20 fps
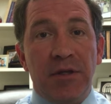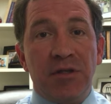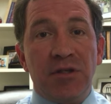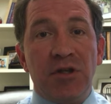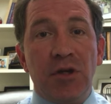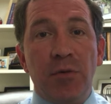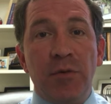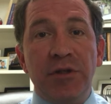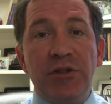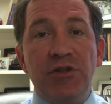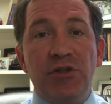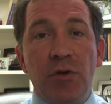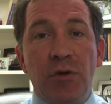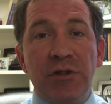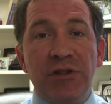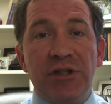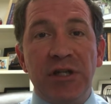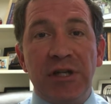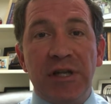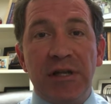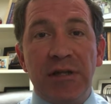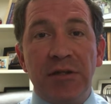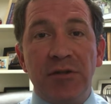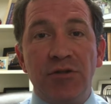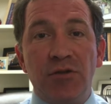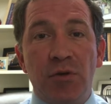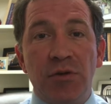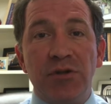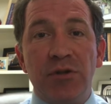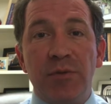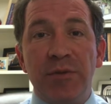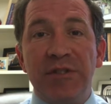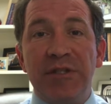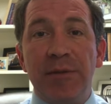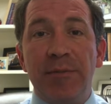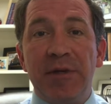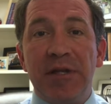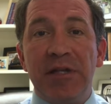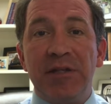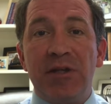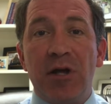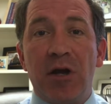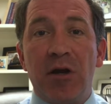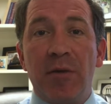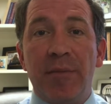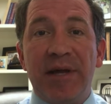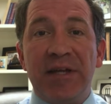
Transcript: So in Georgia, we typically talk